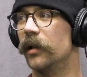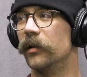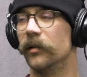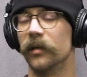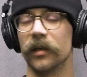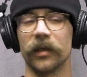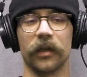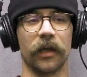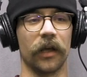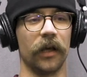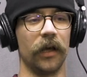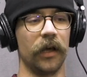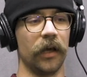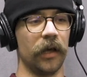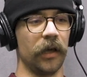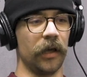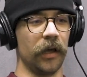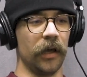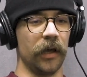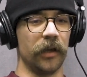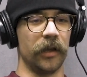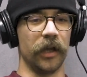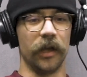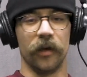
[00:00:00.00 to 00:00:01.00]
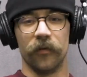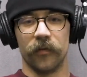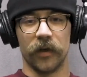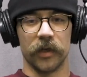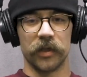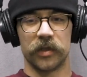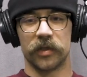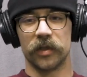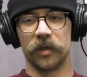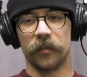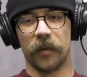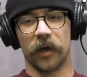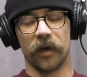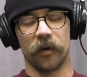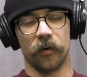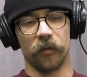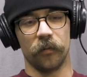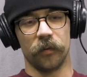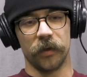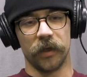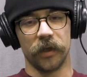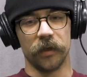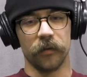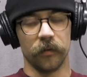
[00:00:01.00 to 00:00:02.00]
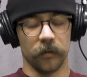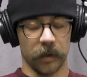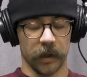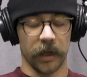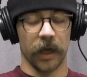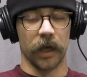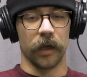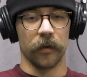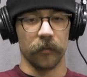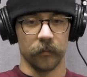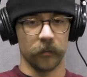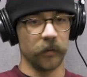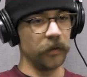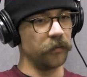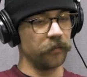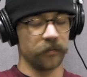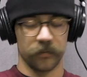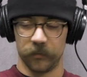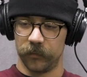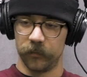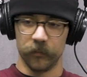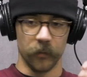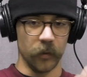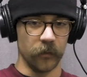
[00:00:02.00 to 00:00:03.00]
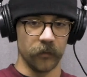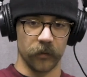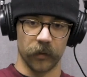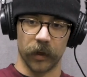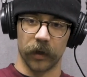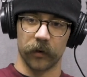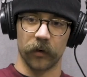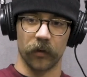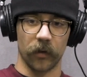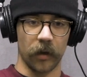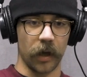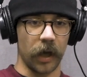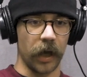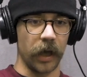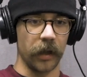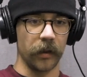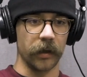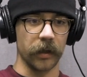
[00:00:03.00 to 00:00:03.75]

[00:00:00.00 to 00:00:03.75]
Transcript: And like, then eventually we've moved around a lot.